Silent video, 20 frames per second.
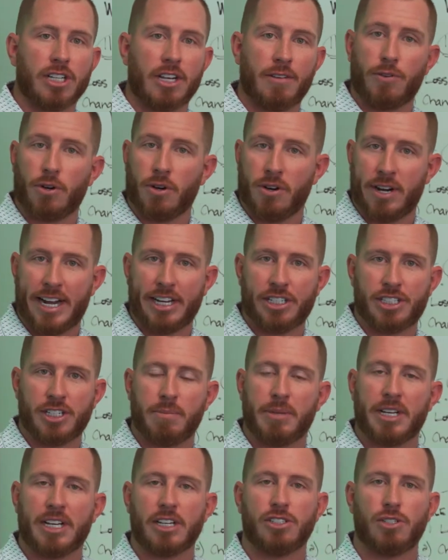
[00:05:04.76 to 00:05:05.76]
if you're an
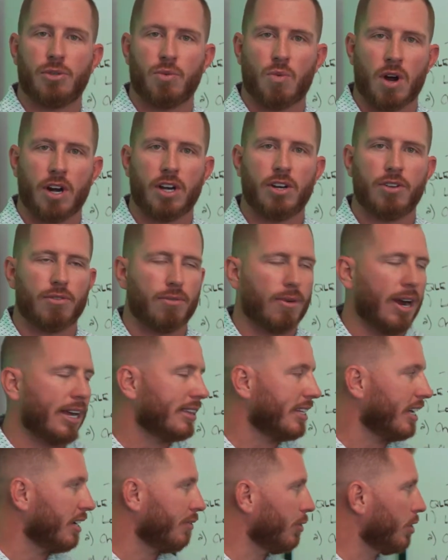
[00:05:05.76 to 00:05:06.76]
agent because you want to do the
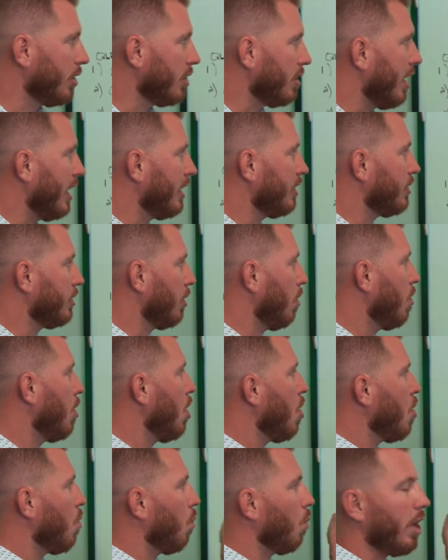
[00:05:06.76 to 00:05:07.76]
right thing for your clients. So
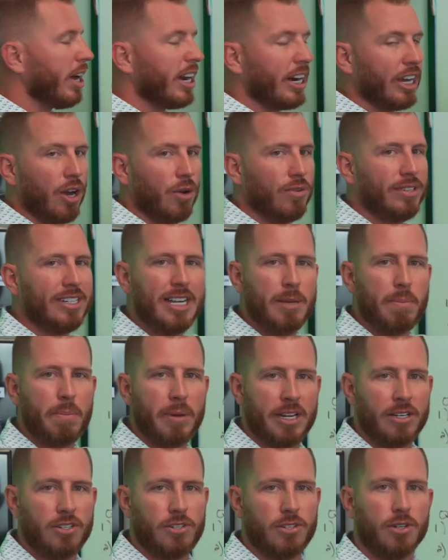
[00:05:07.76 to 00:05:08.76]
we're going to go deep
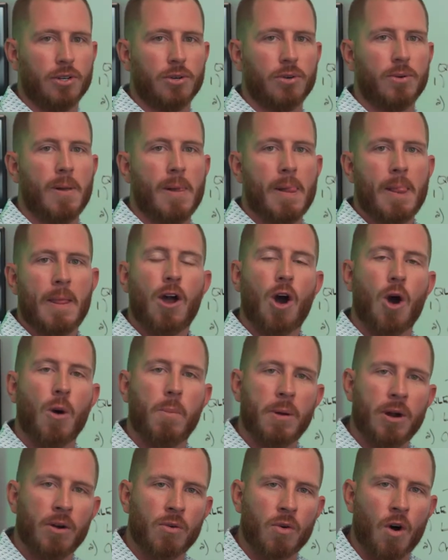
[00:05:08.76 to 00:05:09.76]
into
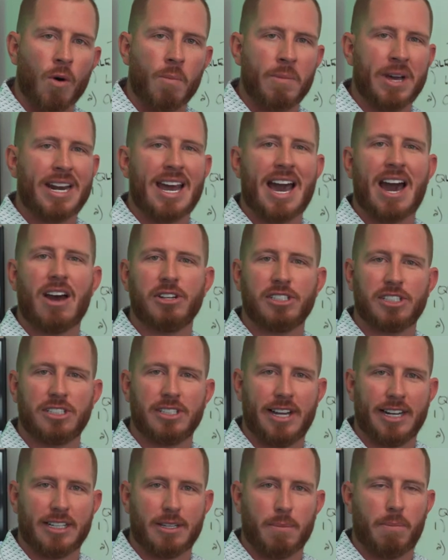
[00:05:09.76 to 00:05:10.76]
open enrollment, how to
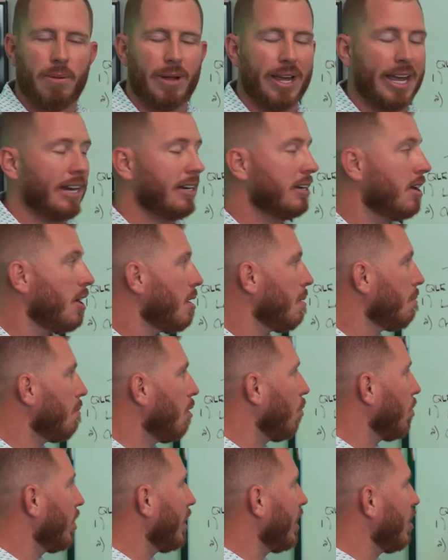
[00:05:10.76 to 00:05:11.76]
select the plan,
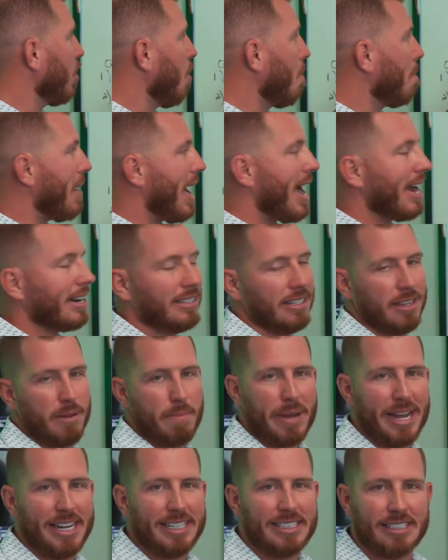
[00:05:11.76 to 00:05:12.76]
but we're going to go back to the
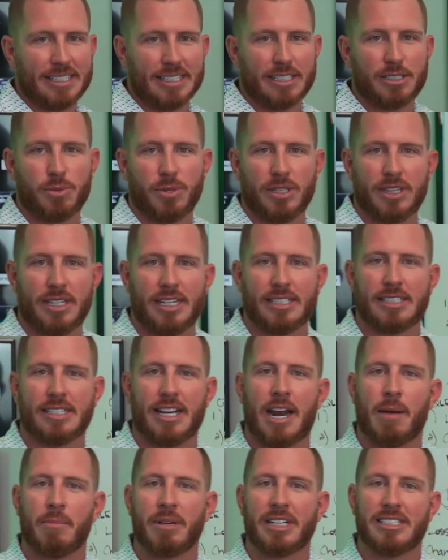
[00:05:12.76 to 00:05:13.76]
basics with this.
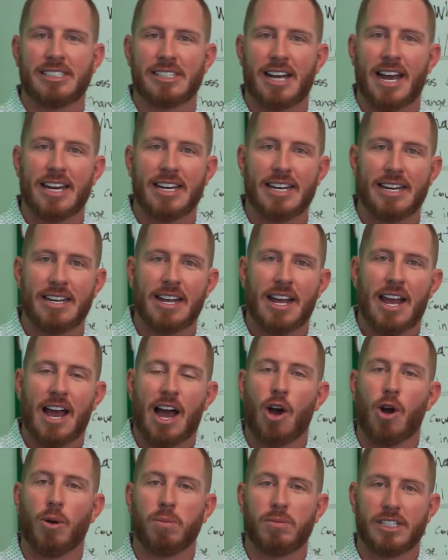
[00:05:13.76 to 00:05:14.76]
And I'm excited.
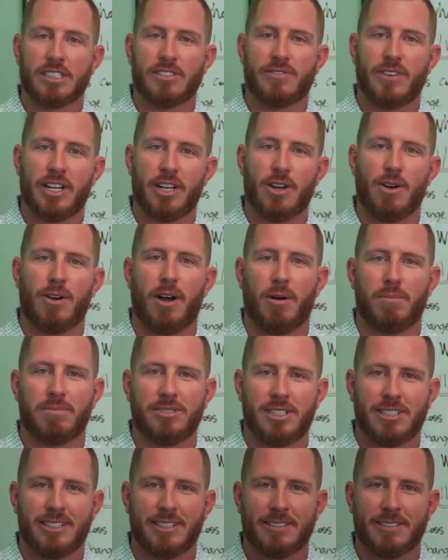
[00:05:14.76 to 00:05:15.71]
I hope this video helped.